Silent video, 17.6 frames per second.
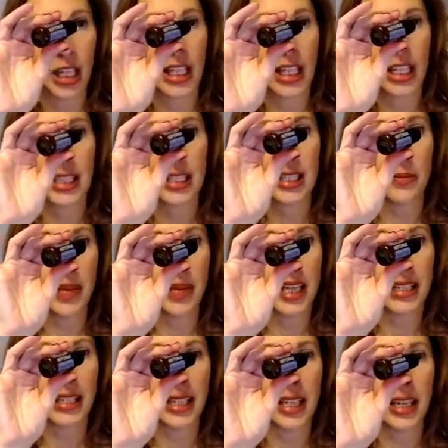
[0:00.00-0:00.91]
It's
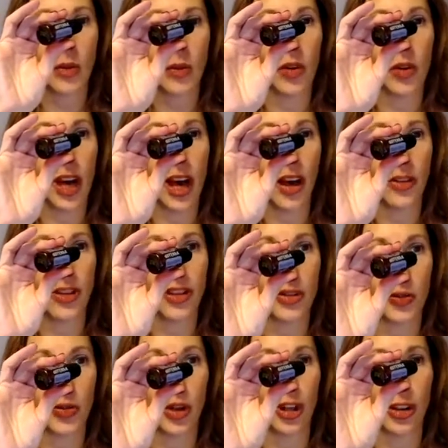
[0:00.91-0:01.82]
amazing how
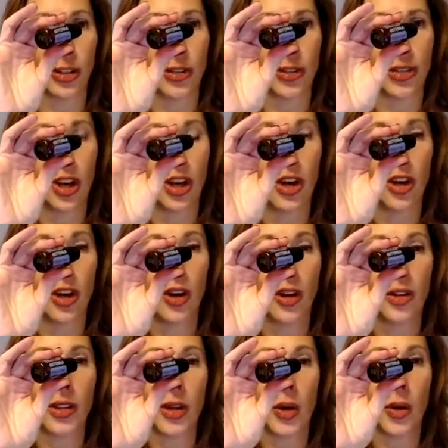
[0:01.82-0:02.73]
this works.
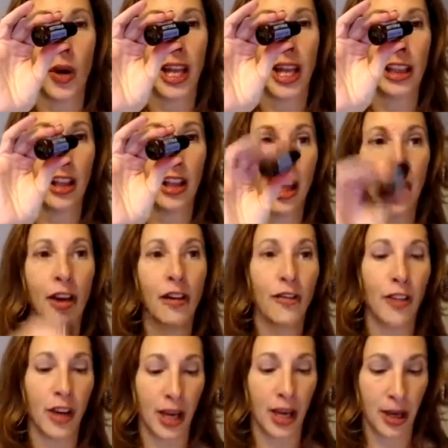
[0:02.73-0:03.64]
So I
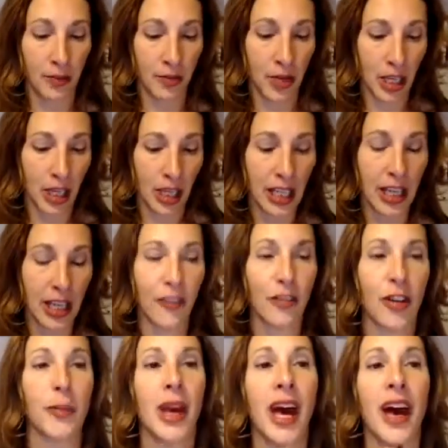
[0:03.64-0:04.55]
love, if
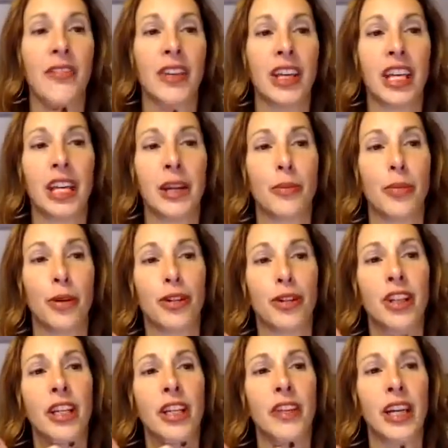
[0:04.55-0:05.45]
I'm having any
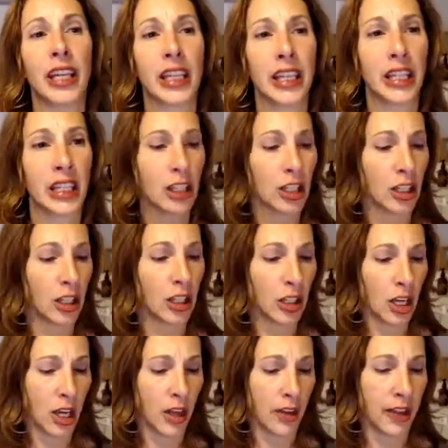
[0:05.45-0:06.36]
burning right
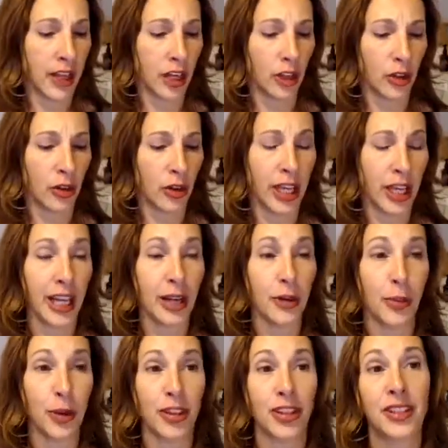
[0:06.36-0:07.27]
here, then I'll go ahead
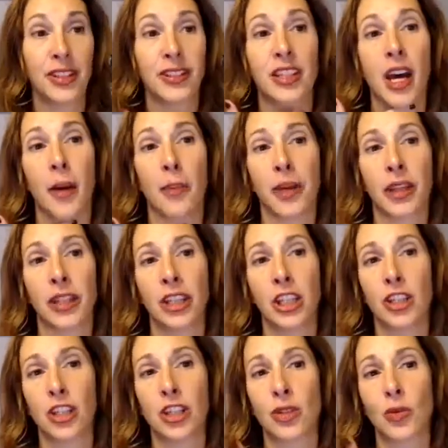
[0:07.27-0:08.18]
and put this
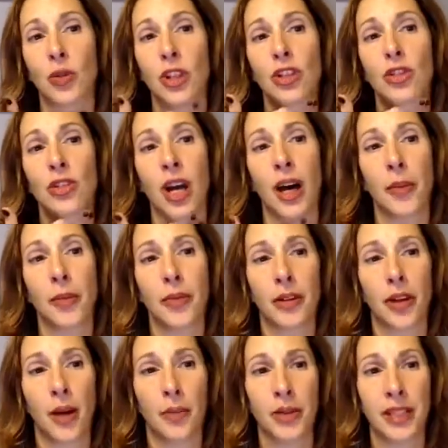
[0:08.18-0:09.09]
topically, just 1 drop
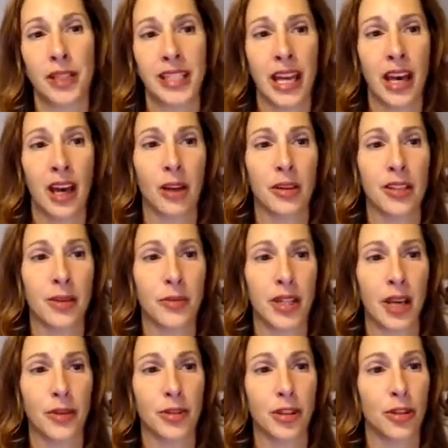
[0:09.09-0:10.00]
up and down.
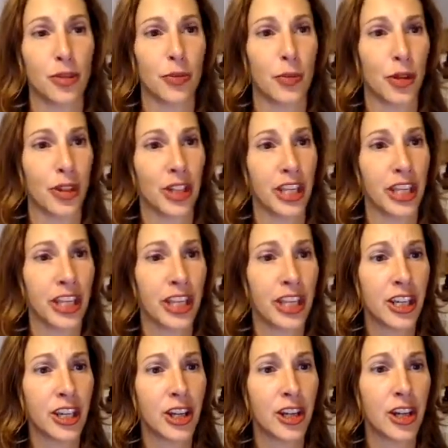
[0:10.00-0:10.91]
Sometimes there's burning
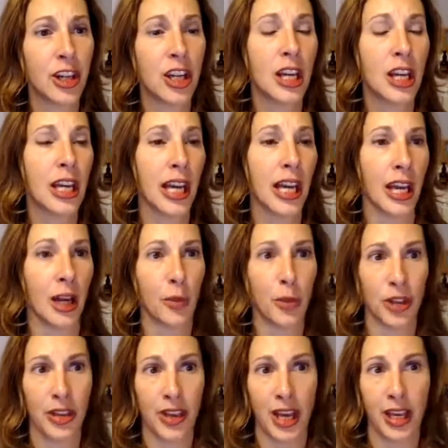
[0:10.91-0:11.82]
here, and I'll
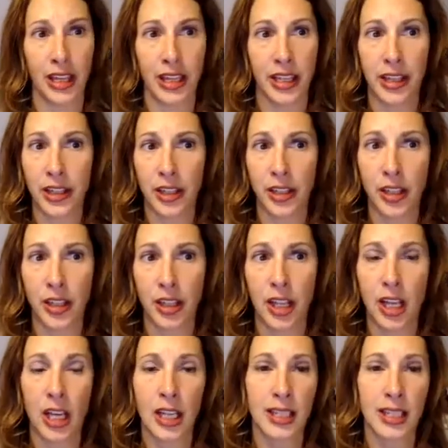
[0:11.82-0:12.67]
put that here.